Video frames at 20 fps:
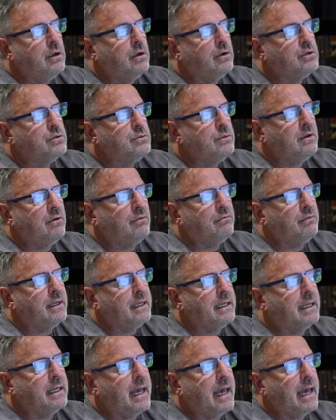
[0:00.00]
because we don't
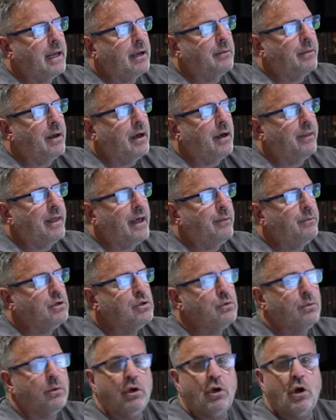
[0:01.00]
really care about that. We just
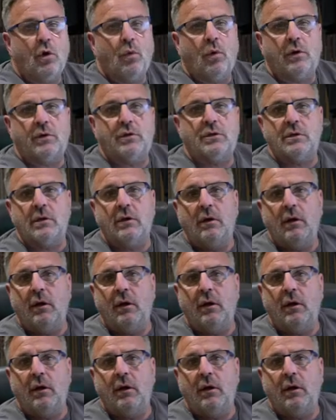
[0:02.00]
want to know what's